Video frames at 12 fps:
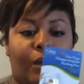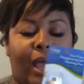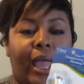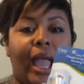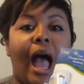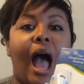
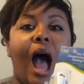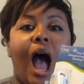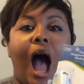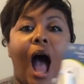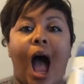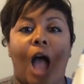Okay,
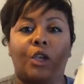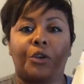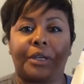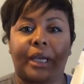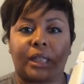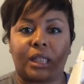you
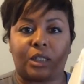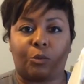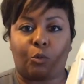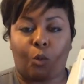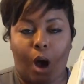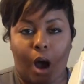can get this in
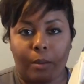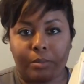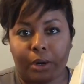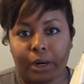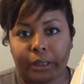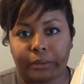
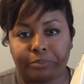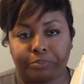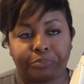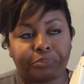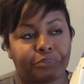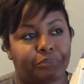Walmart
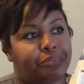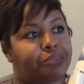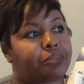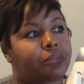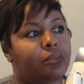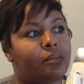
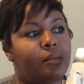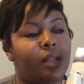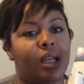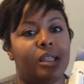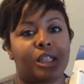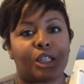
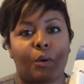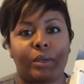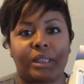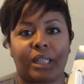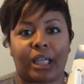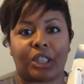in the
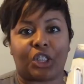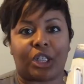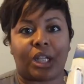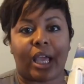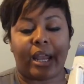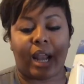sewing
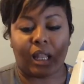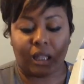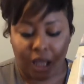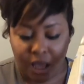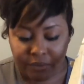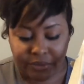section. And I
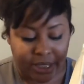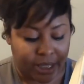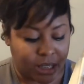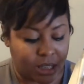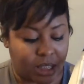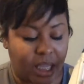love
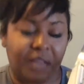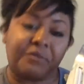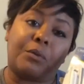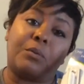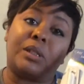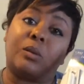this if
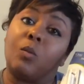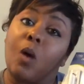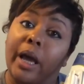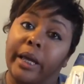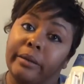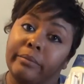it was in
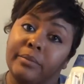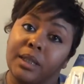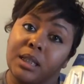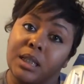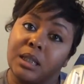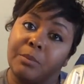white.
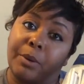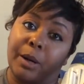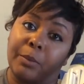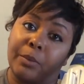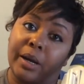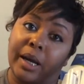This is in
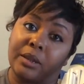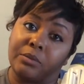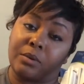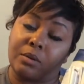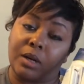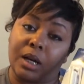purple. I got the
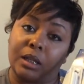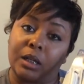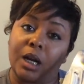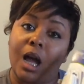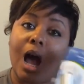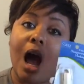wrong color.
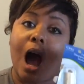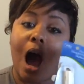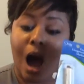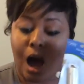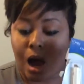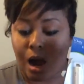
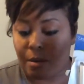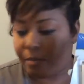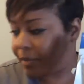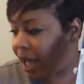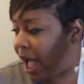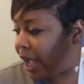
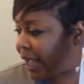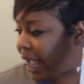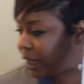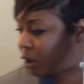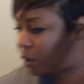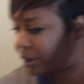
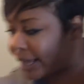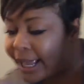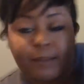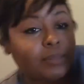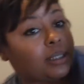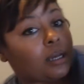I got on
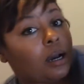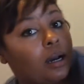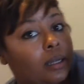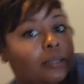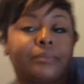Amazon.